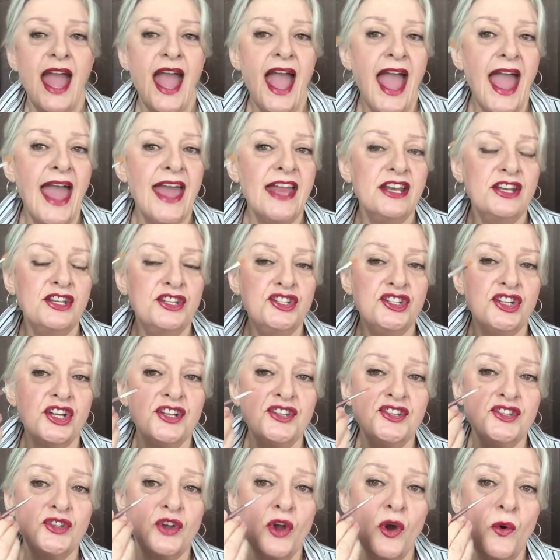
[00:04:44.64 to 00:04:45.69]
and
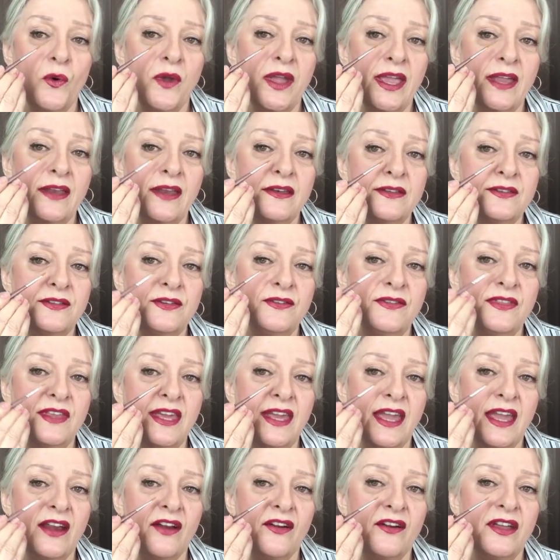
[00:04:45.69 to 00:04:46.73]
just go into
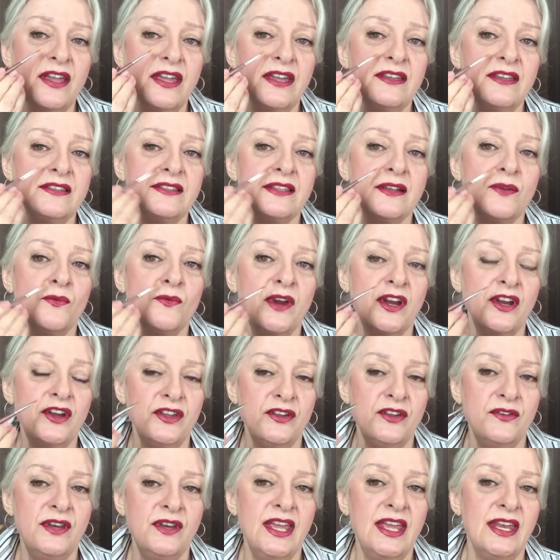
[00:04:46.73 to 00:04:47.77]
the areas where
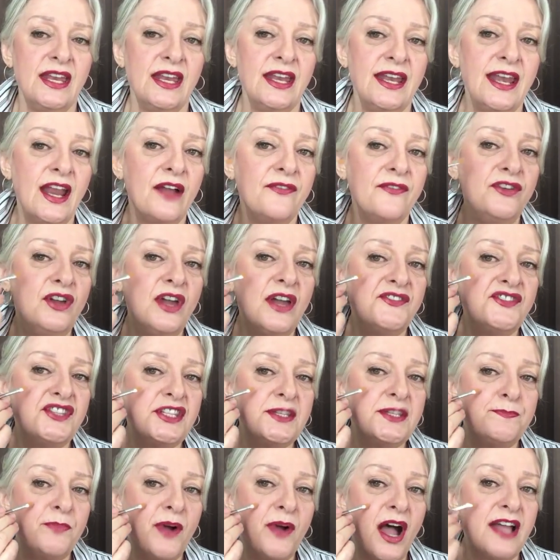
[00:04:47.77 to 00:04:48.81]
you need it. Now, if you have
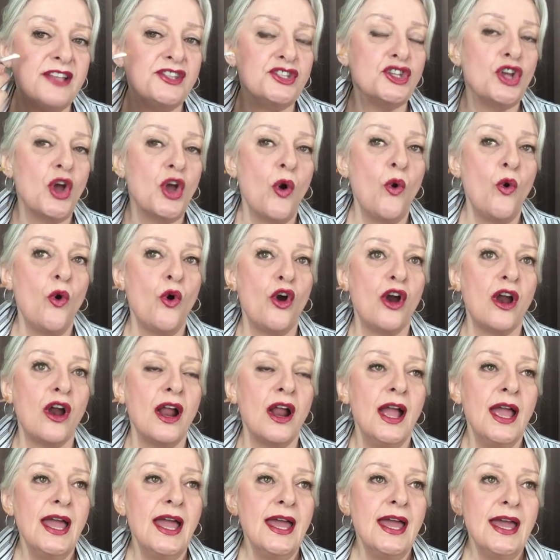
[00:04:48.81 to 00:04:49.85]
spots, or
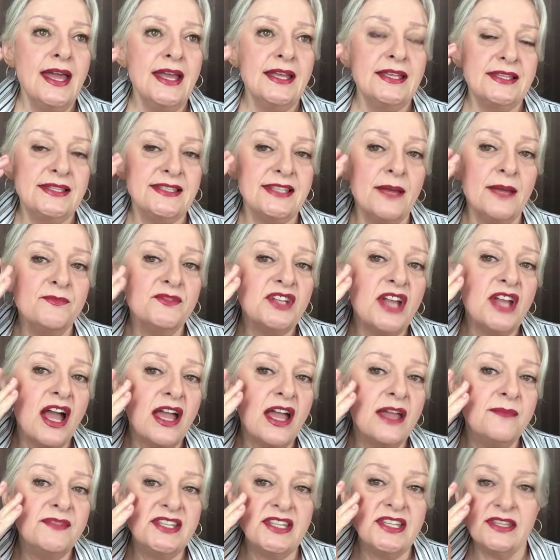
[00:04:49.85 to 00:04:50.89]

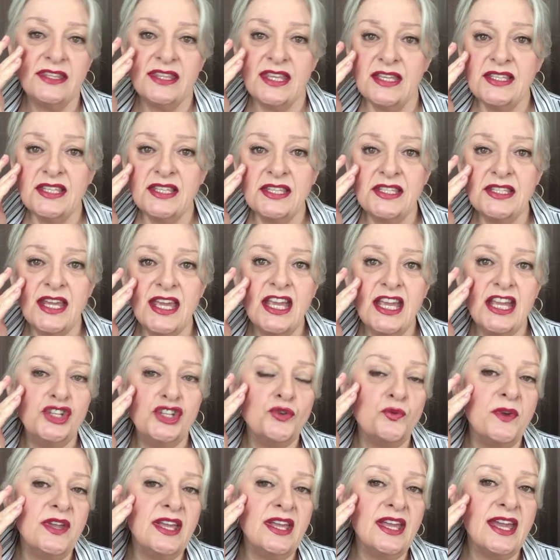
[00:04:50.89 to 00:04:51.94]
sometimes at this stage,
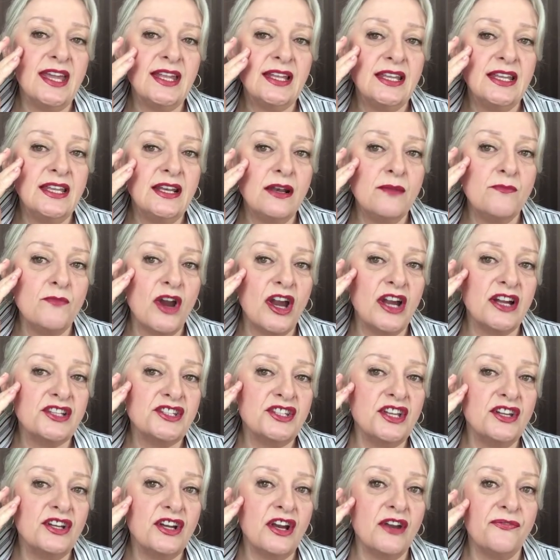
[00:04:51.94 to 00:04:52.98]
we get little marks
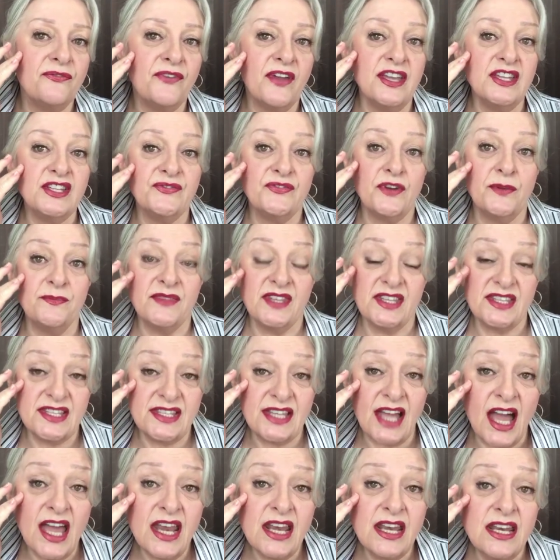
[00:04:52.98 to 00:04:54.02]
on our face from the
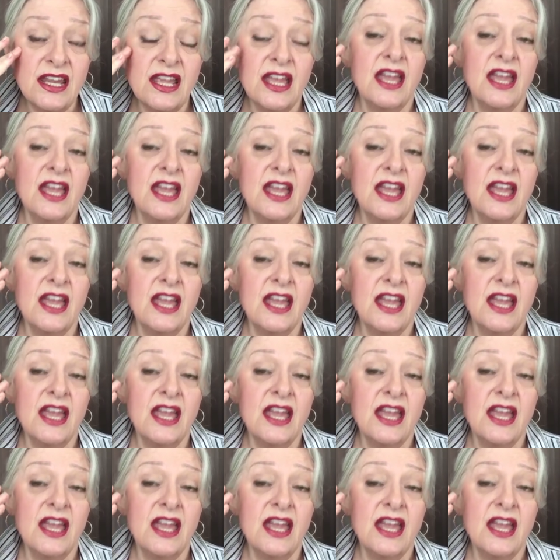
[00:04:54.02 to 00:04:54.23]
sun,